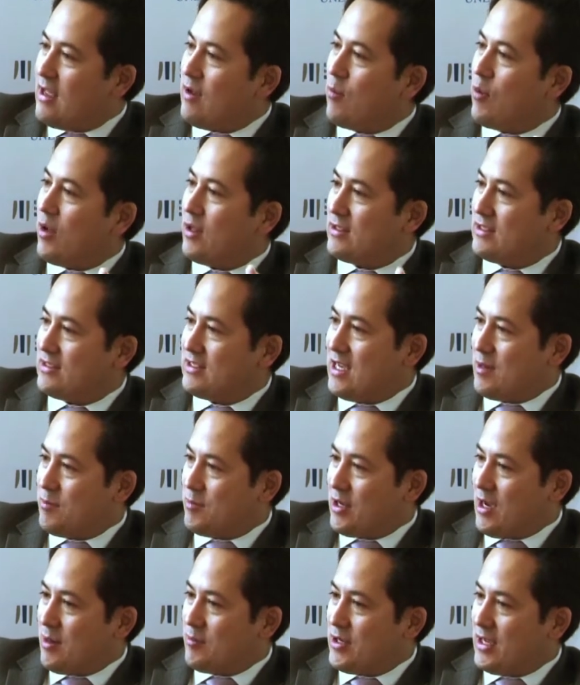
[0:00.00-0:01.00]
while at the same
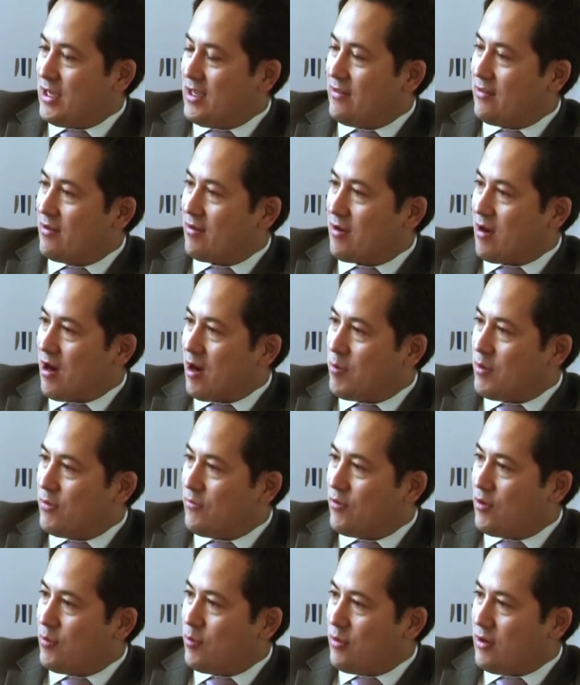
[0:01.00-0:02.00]
time taking their carbon
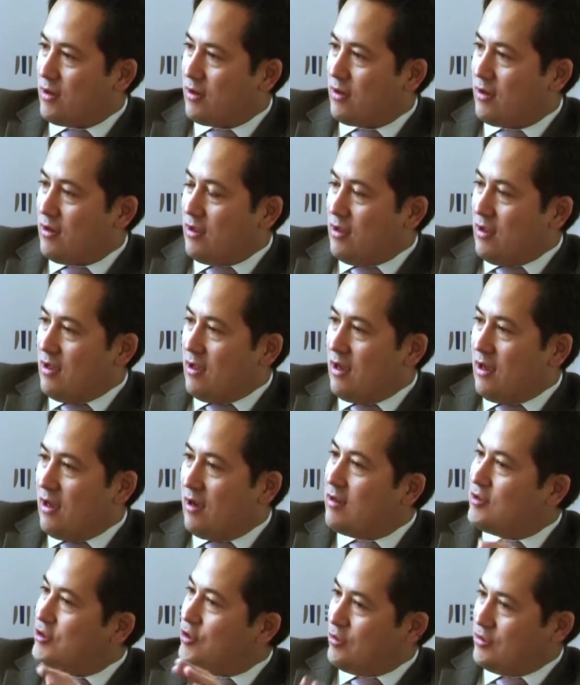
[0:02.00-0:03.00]
footprint
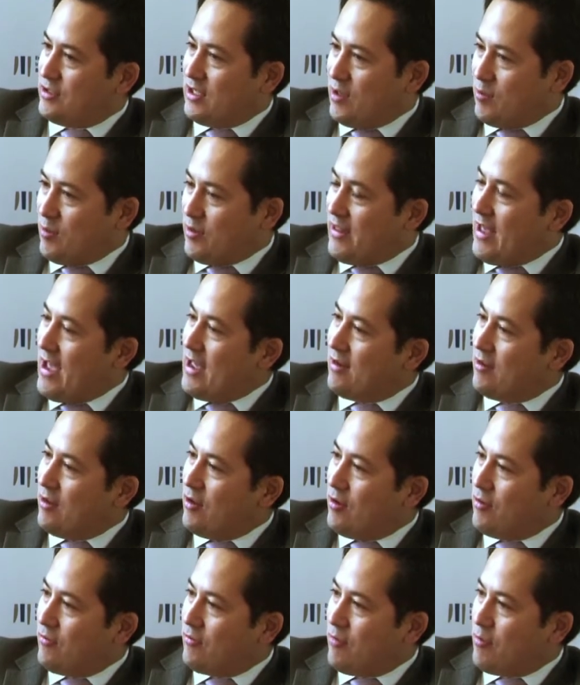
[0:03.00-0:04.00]
associated with that
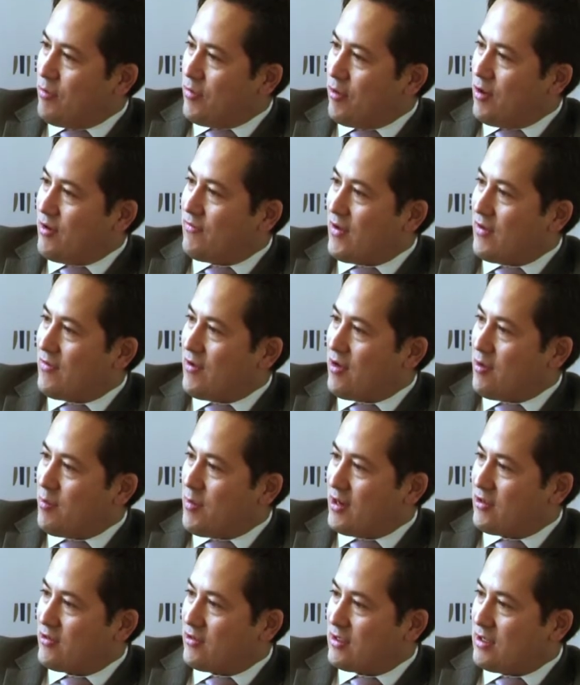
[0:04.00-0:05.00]
load from 3,500
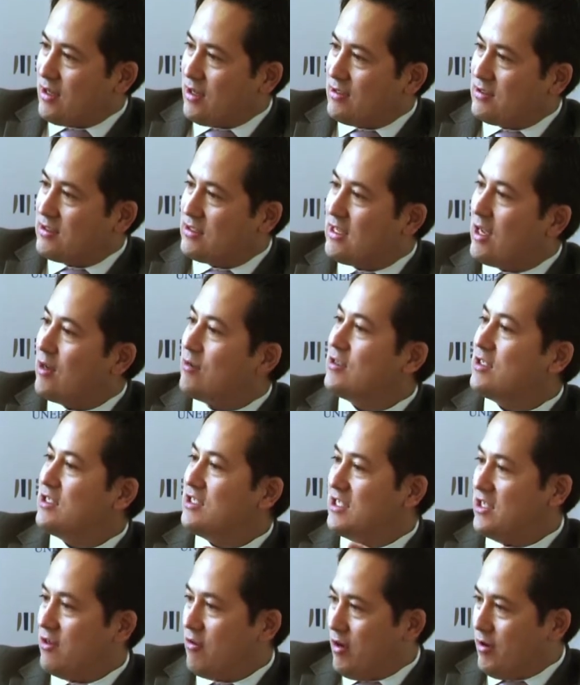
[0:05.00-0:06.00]
metric tons down to
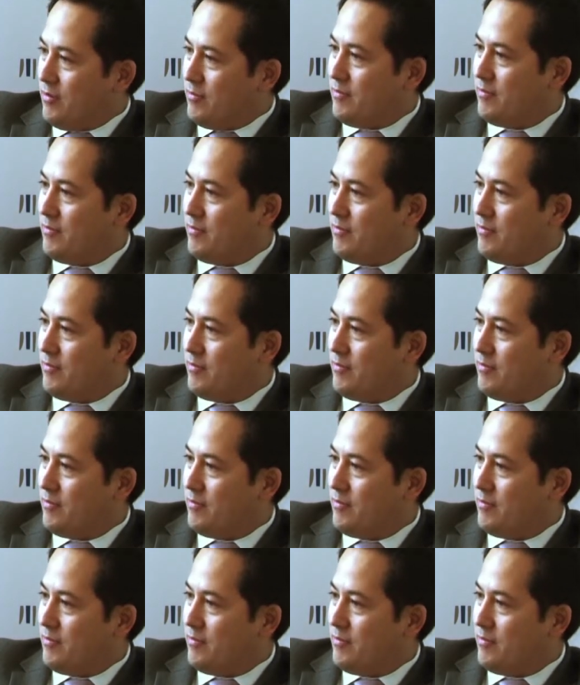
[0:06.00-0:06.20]
zero.